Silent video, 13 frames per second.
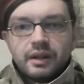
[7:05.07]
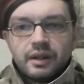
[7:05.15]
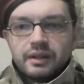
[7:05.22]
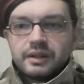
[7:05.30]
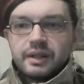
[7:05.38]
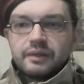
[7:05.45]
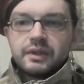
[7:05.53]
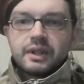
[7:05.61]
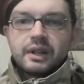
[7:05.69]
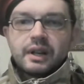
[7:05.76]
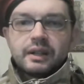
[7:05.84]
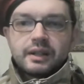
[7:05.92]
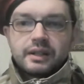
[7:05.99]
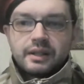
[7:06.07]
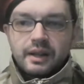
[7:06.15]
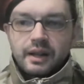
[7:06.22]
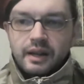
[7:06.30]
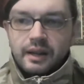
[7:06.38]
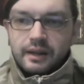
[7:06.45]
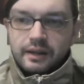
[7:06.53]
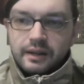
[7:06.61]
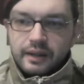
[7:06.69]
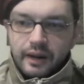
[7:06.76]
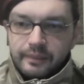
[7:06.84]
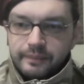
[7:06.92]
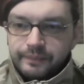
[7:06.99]
Yeah, something like this.
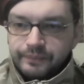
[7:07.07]
Yeah.